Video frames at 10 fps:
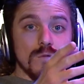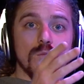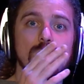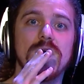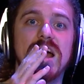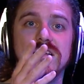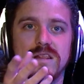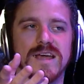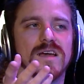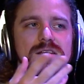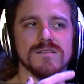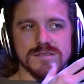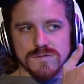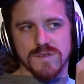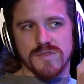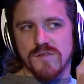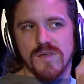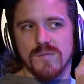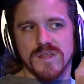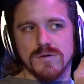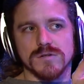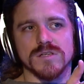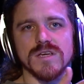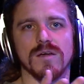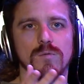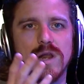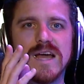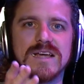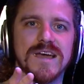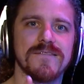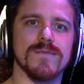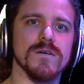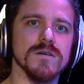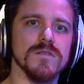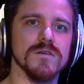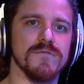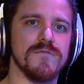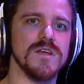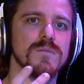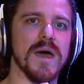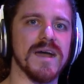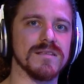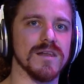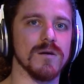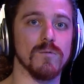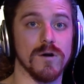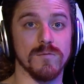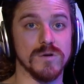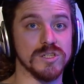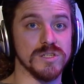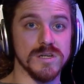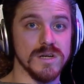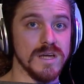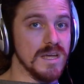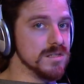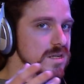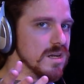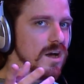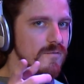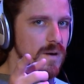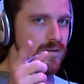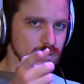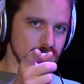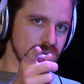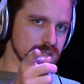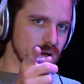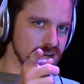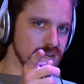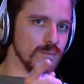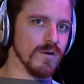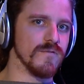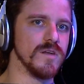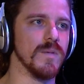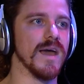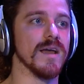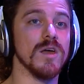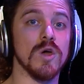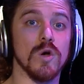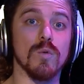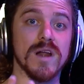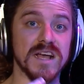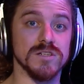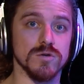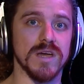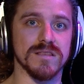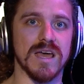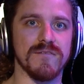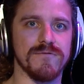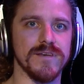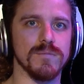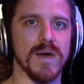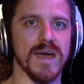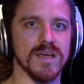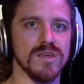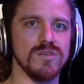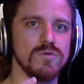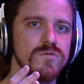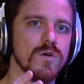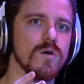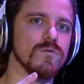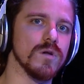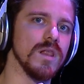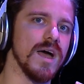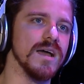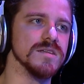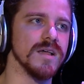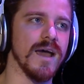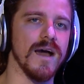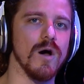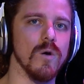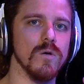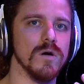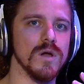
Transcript: when I, like, the same way that you were just saying, when I get the feedback that I want, which isn't enough, by the way, so I need more feedback. When I do get that feedback, you don't realize how